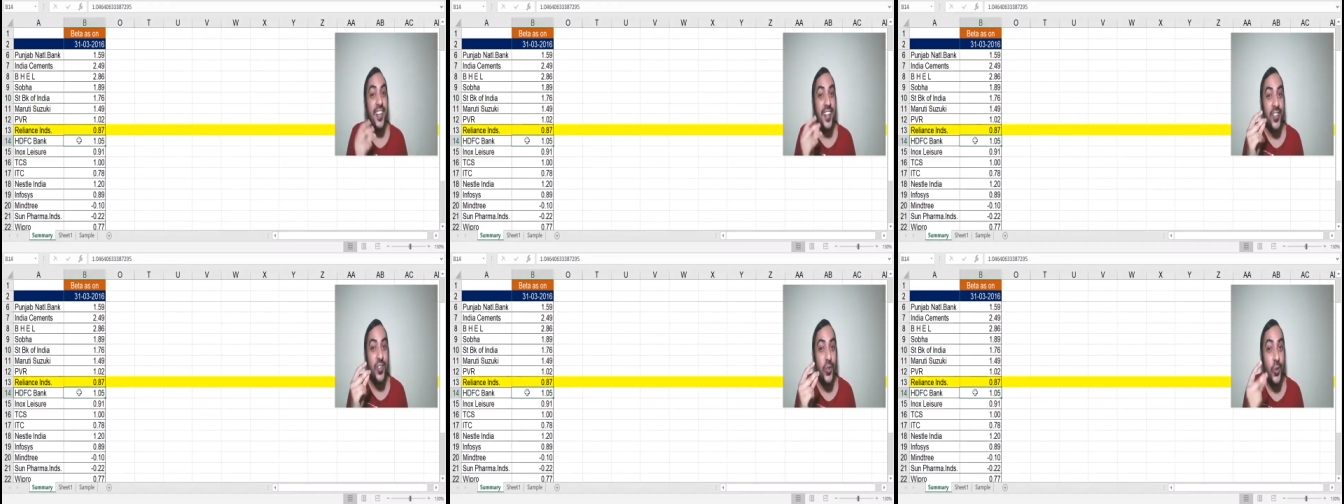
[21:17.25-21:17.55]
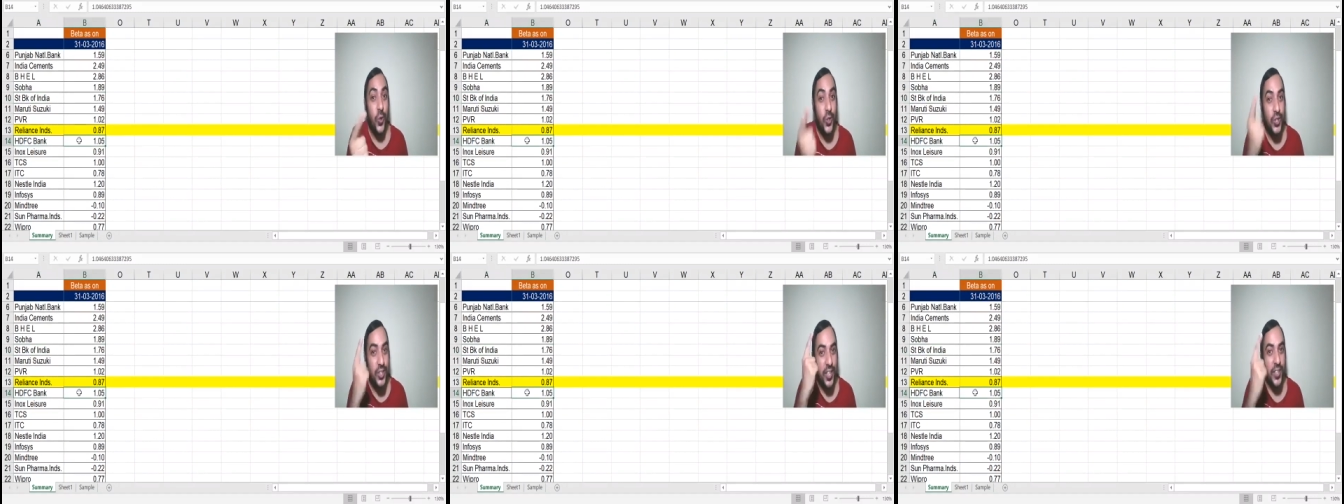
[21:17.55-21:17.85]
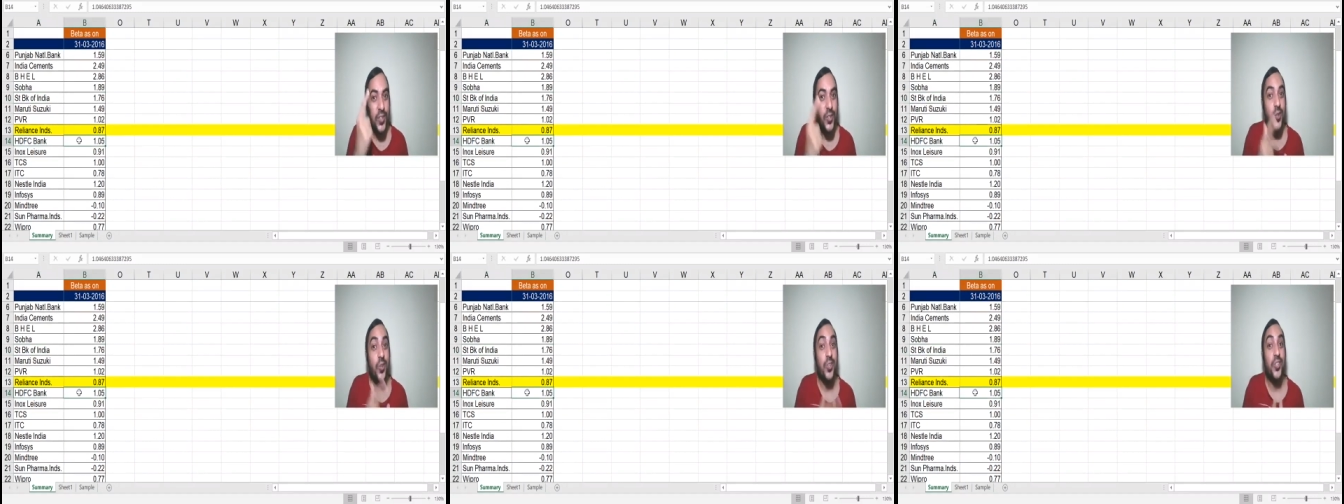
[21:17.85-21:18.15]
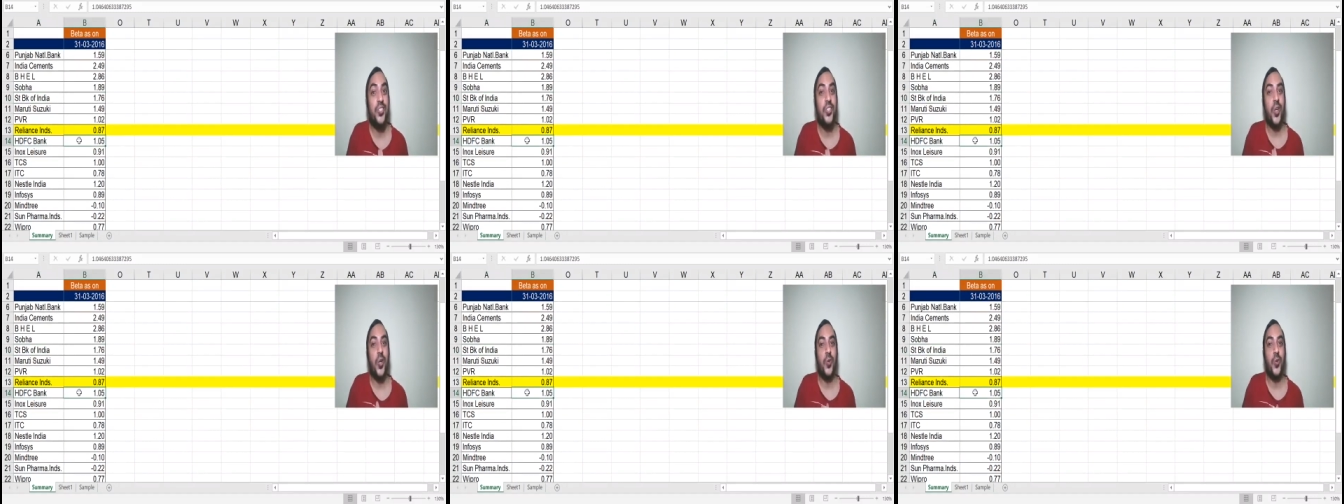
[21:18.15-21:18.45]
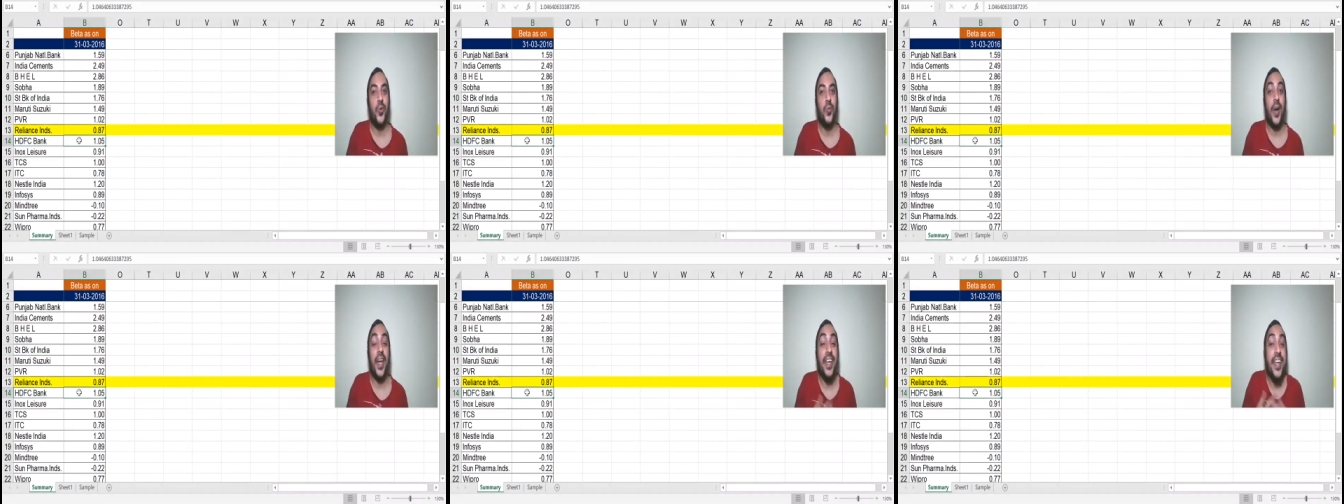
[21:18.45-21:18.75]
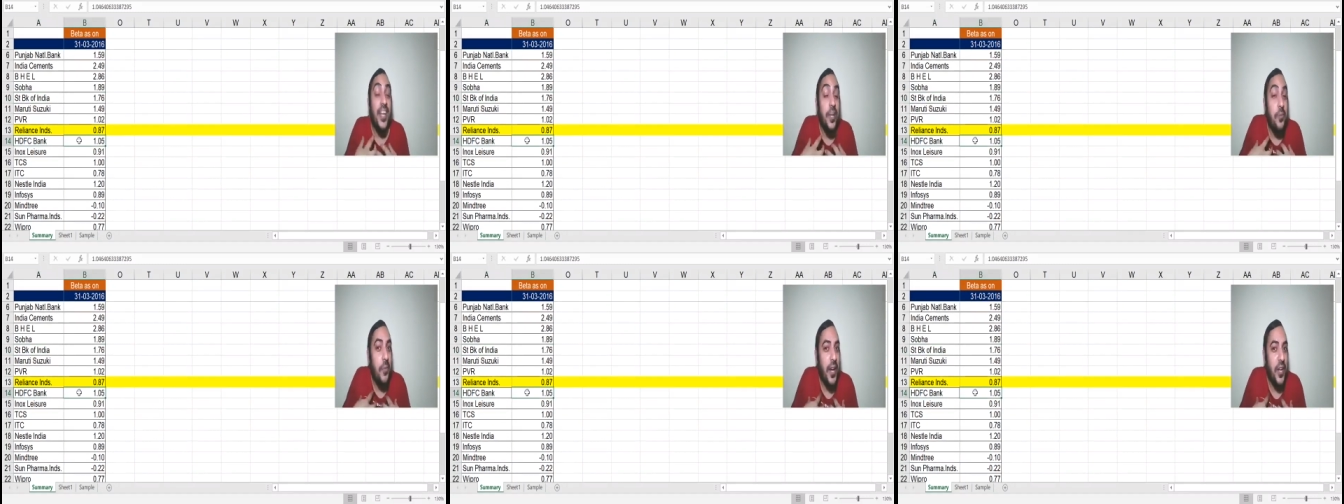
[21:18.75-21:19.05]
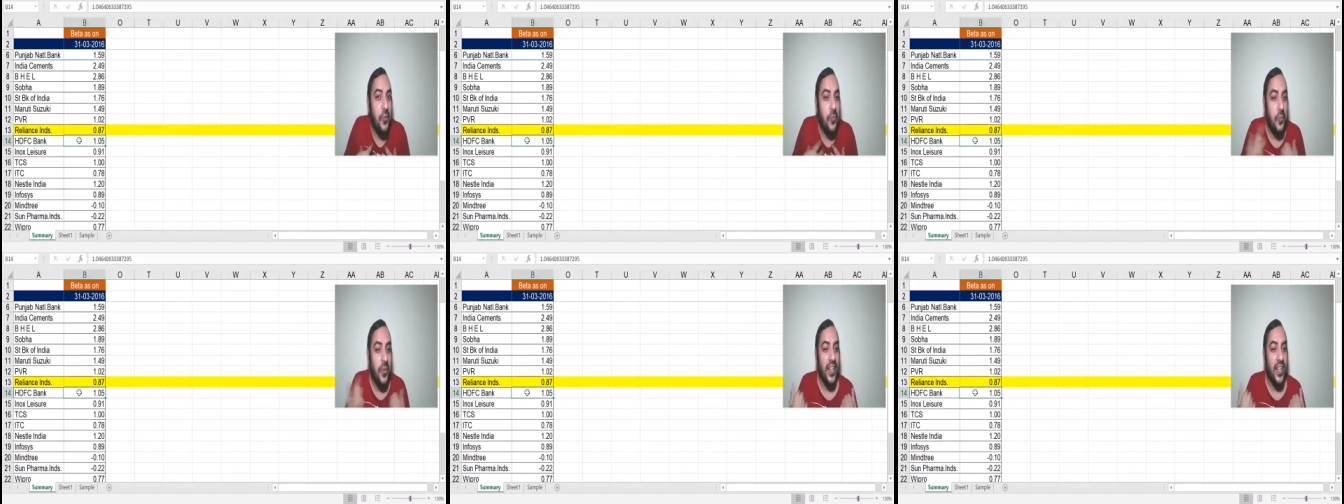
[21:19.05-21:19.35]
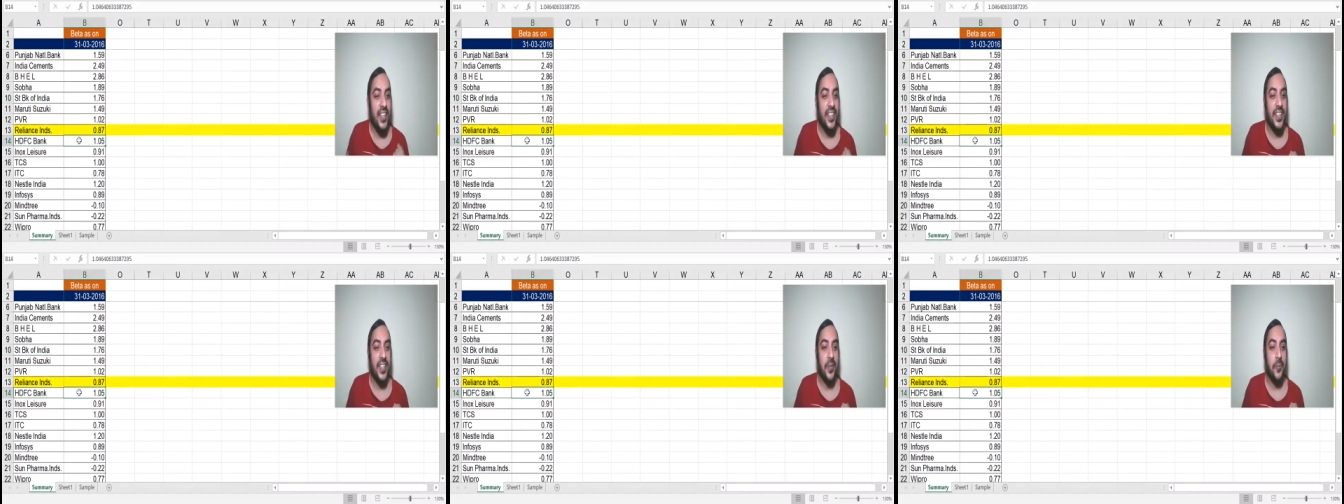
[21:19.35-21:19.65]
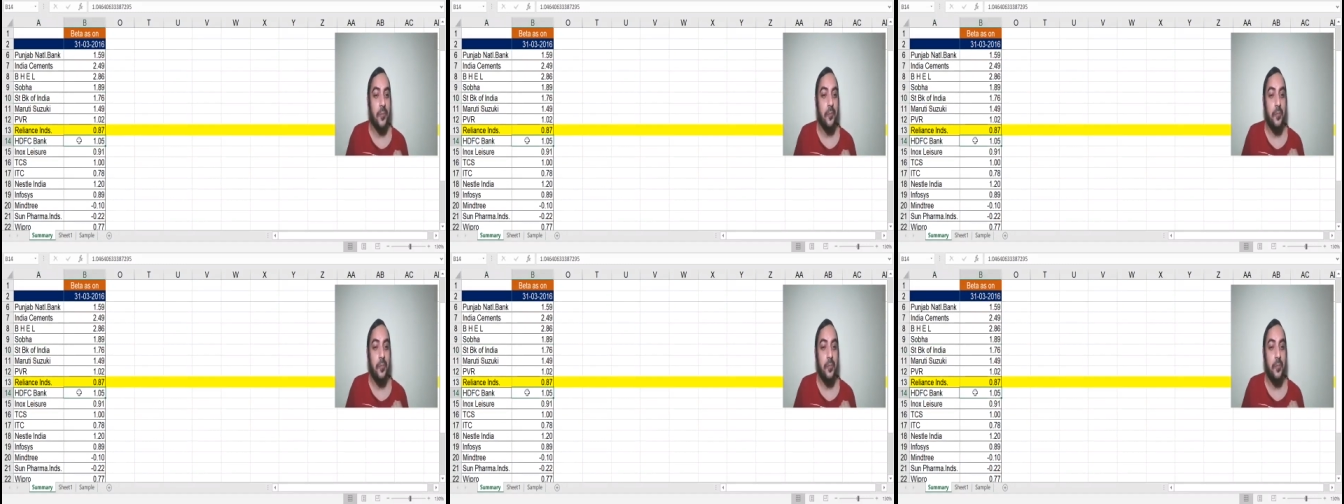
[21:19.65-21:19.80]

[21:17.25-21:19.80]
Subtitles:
Those are the good stock to buy, in my opinion.